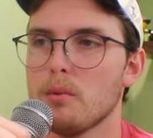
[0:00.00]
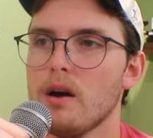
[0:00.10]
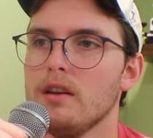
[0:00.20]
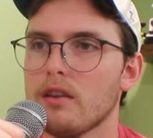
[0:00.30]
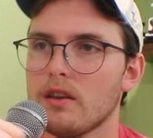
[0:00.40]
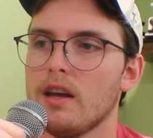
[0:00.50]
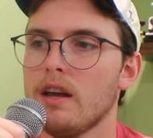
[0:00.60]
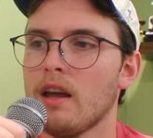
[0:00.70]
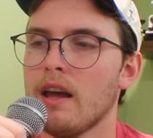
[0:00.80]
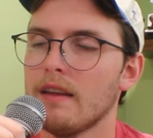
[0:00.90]
one
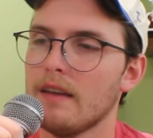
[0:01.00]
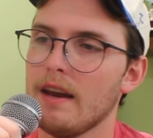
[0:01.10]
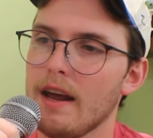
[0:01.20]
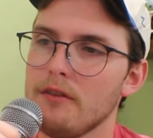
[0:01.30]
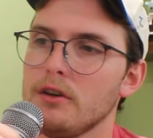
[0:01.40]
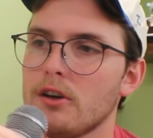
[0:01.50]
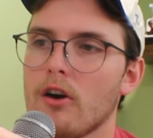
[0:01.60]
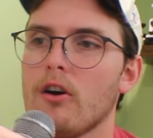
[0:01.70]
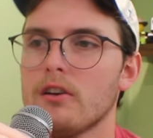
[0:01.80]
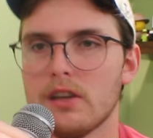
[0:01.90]
thing that every
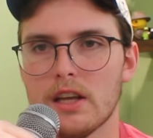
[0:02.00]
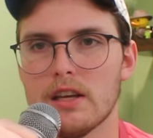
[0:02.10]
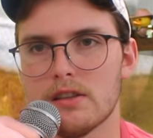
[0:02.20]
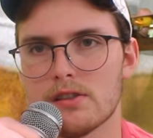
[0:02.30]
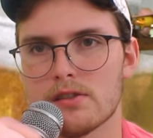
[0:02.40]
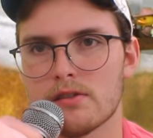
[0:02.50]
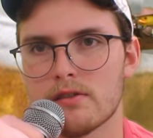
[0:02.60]
car needs.